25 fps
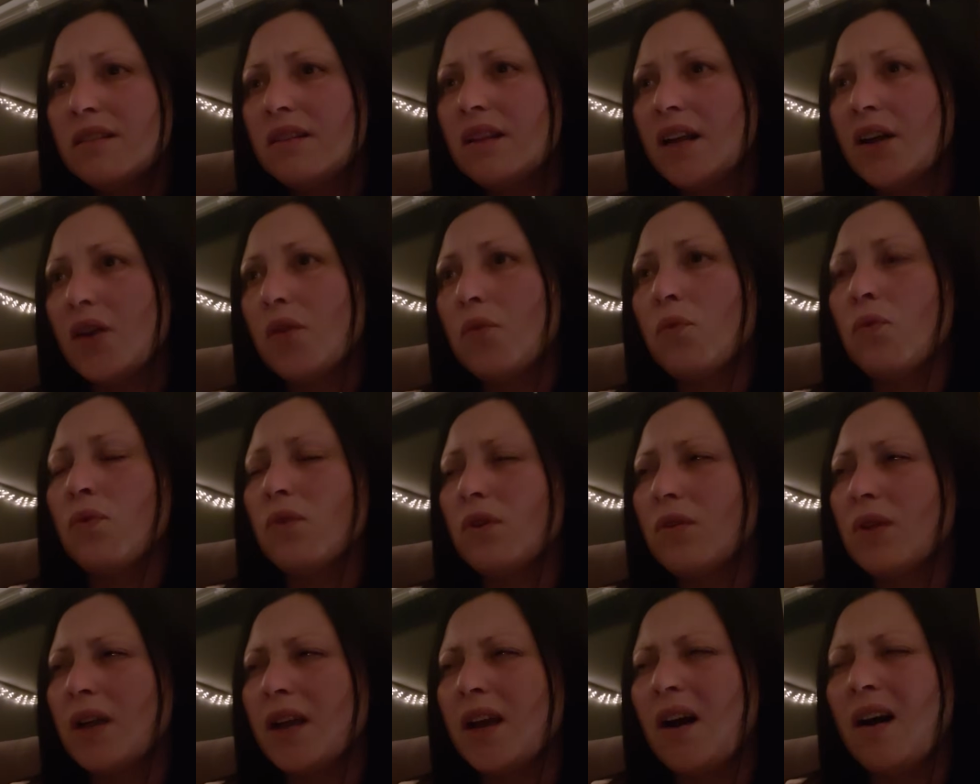Like,
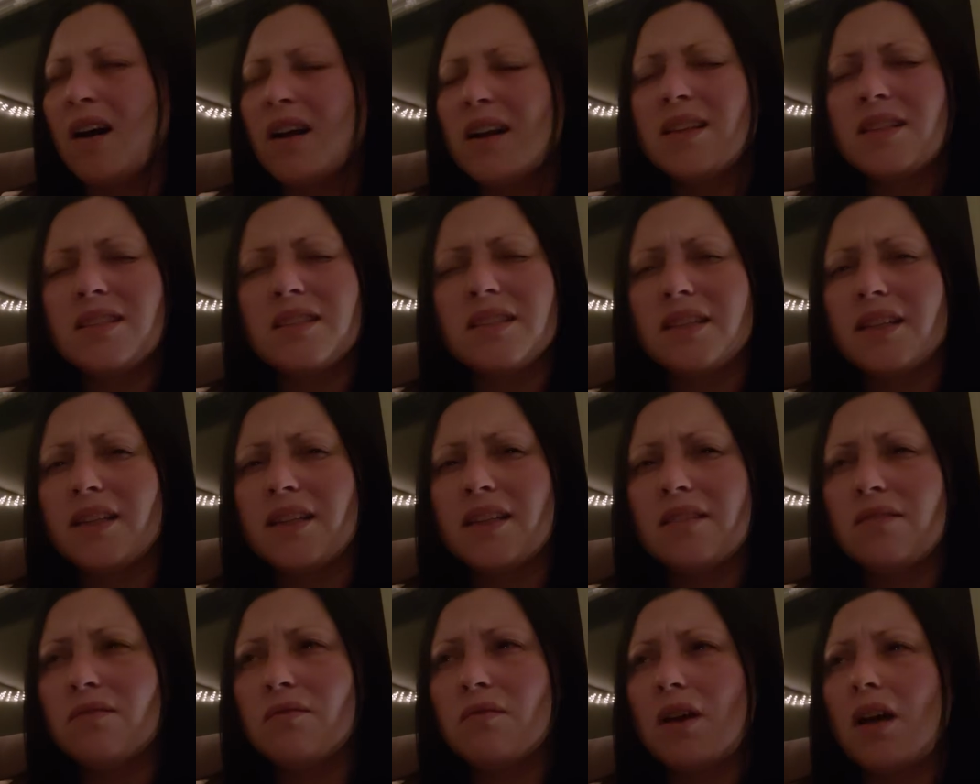like
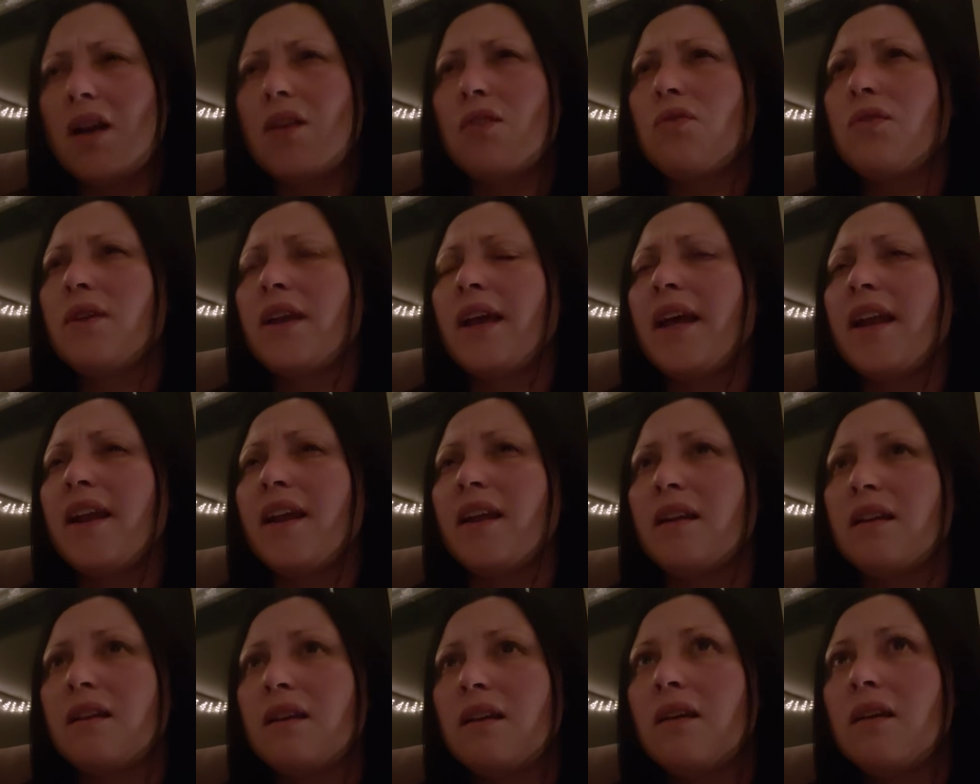honestly, I don't get
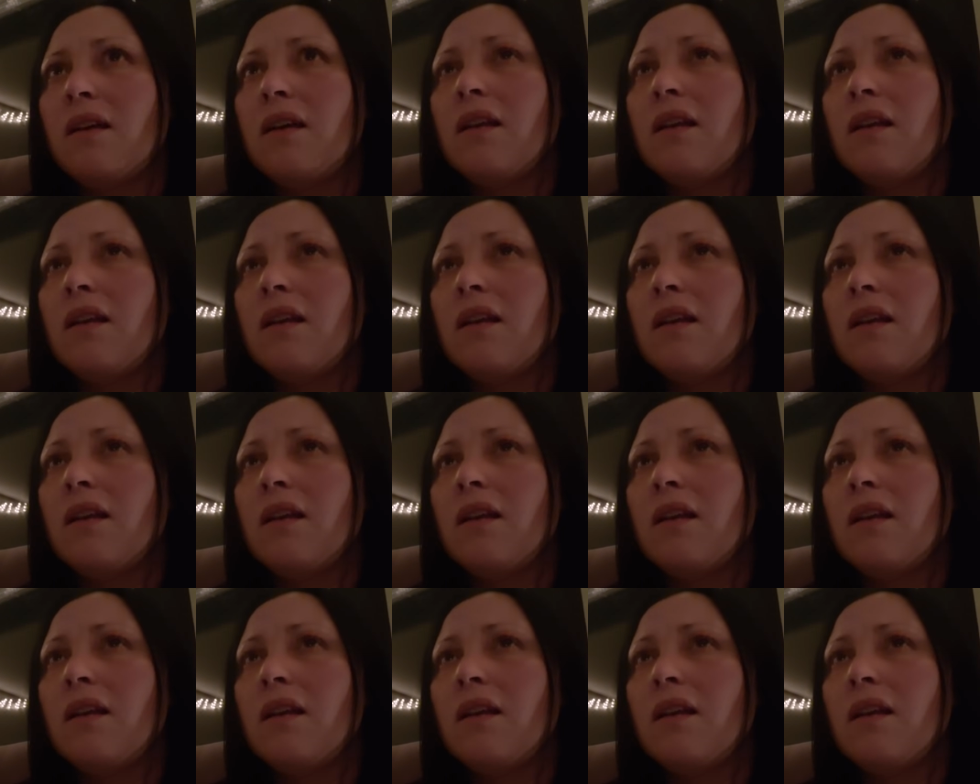it.